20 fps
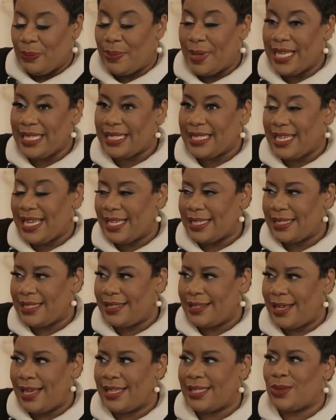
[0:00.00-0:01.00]

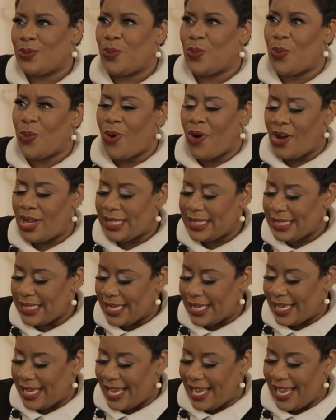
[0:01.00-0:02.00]
business is once
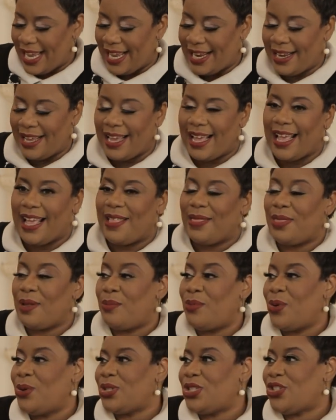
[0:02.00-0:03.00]
again the
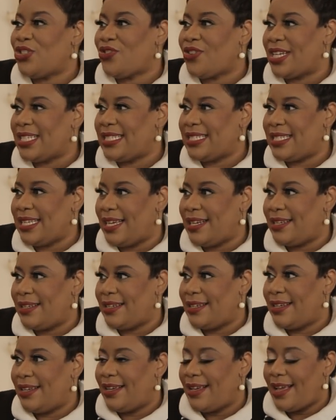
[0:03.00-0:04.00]
most trusted.
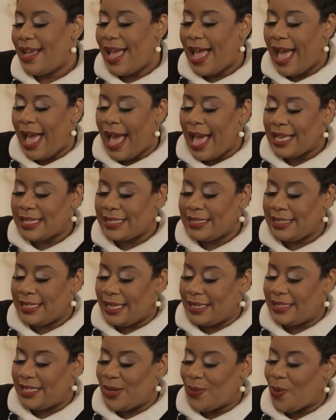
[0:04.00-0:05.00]
At
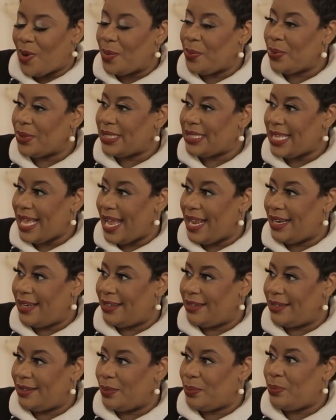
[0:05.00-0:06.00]
61%,
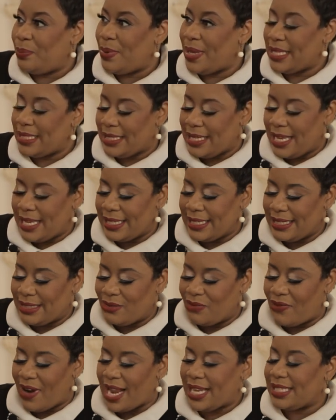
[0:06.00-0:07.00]
business
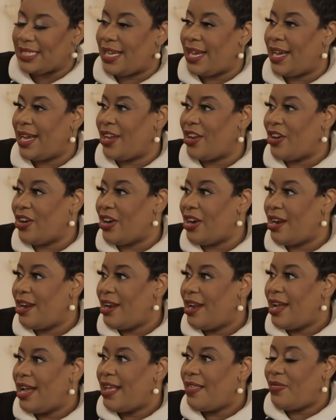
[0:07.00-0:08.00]
ranked higher
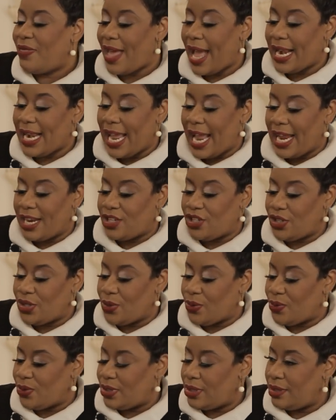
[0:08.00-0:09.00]
than
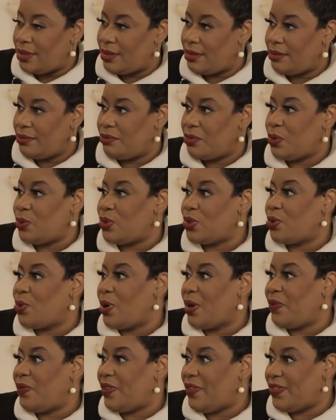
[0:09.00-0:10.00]
NGOs, who
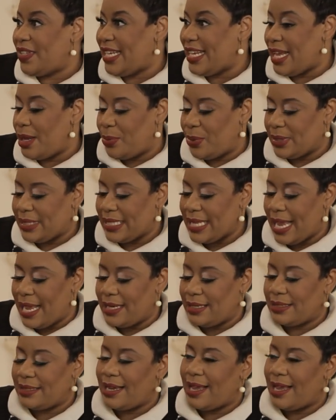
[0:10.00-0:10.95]
scored 59%,